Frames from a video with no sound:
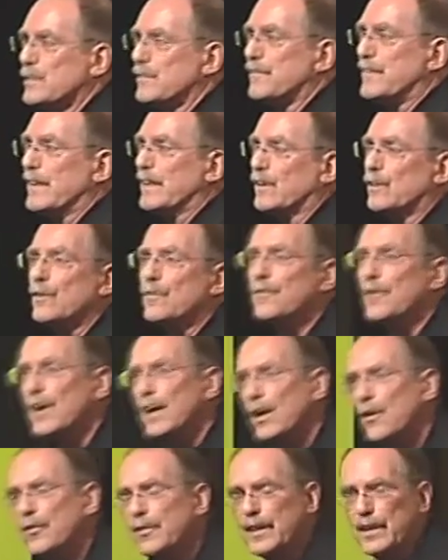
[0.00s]
a vehicle for
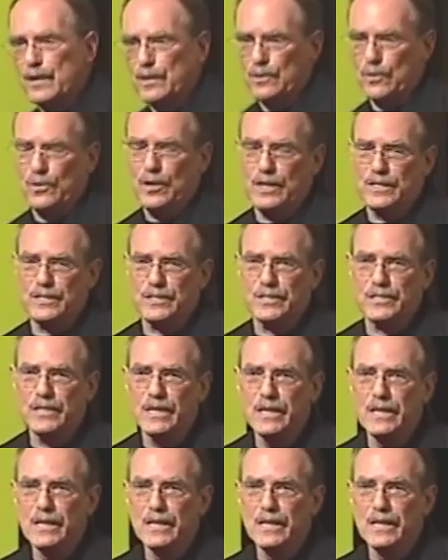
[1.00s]
healthcare costs.